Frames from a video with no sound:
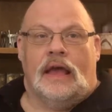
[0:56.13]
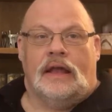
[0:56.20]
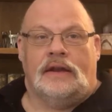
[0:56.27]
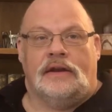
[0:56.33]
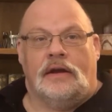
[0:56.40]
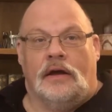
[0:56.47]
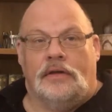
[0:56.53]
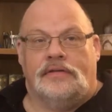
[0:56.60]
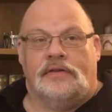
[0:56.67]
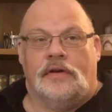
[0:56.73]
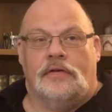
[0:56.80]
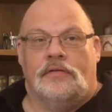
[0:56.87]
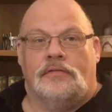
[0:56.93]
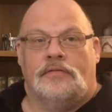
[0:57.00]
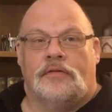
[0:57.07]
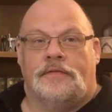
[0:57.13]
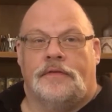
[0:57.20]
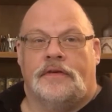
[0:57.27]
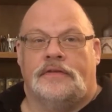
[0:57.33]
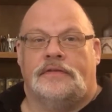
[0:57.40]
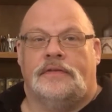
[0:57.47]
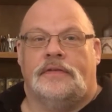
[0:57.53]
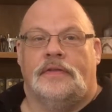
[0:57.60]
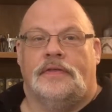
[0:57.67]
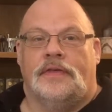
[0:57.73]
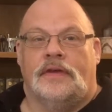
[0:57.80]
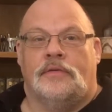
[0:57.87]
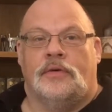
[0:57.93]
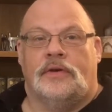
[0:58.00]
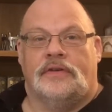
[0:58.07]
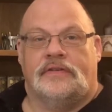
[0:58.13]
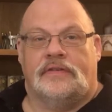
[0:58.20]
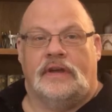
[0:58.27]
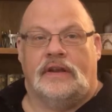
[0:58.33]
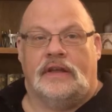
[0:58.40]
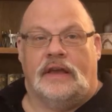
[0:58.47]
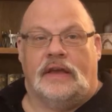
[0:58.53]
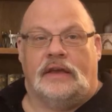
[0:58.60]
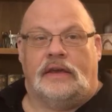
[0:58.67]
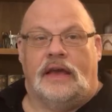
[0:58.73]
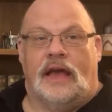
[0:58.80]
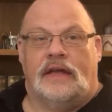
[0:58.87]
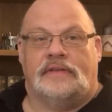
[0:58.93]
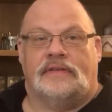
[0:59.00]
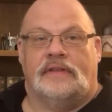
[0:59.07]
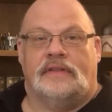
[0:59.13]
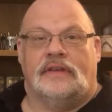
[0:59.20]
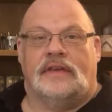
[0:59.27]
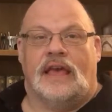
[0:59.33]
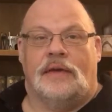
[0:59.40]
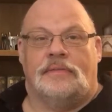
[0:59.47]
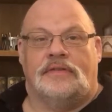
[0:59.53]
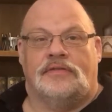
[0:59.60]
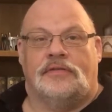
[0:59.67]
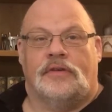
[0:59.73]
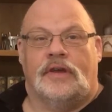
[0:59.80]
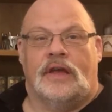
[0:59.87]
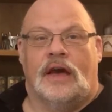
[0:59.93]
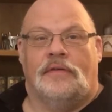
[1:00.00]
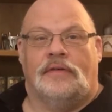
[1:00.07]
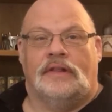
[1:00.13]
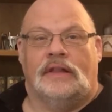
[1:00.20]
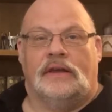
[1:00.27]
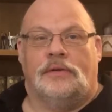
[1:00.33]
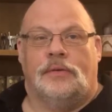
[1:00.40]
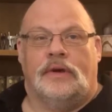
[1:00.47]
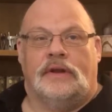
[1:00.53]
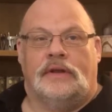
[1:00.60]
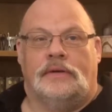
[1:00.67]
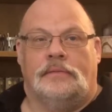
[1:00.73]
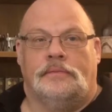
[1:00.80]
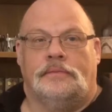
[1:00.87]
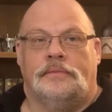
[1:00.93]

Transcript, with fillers: and it also refers to the thing we're studying, as in the chemistry of a liquid.